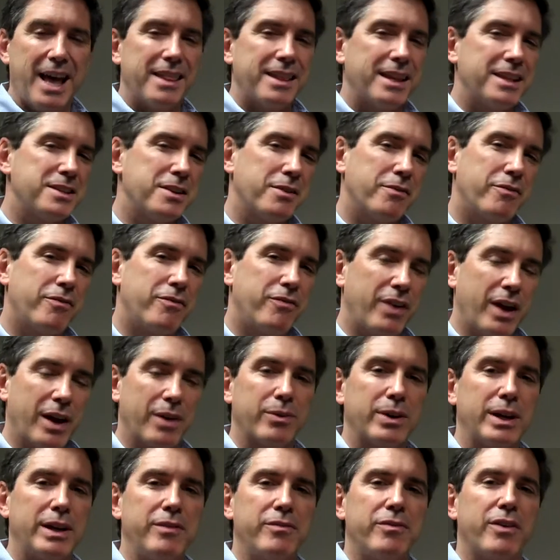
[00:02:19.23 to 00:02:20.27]
That's a
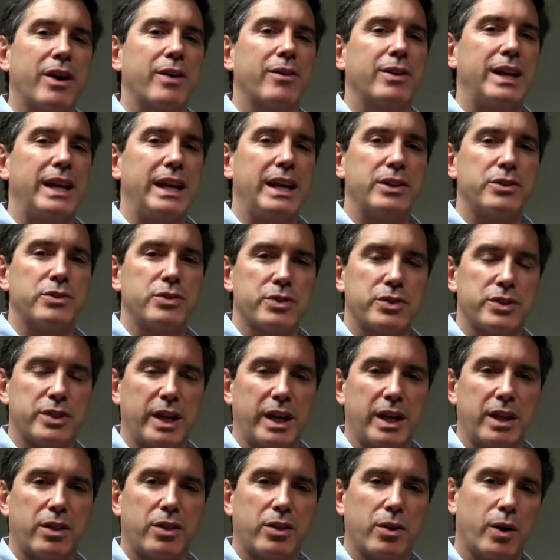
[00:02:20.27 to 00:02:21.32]
very, very
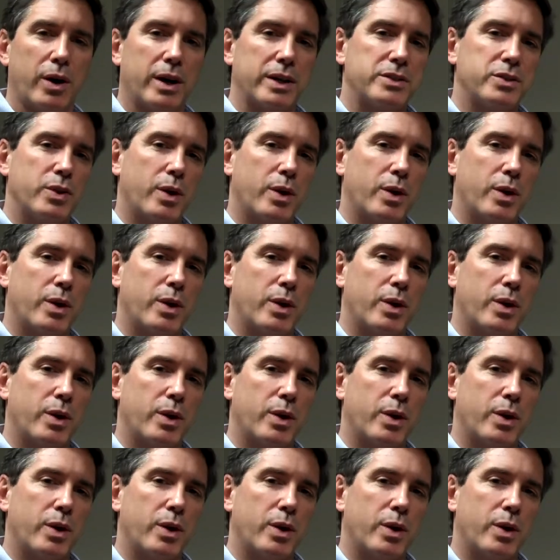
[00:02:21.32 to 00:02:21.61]
interesting thought.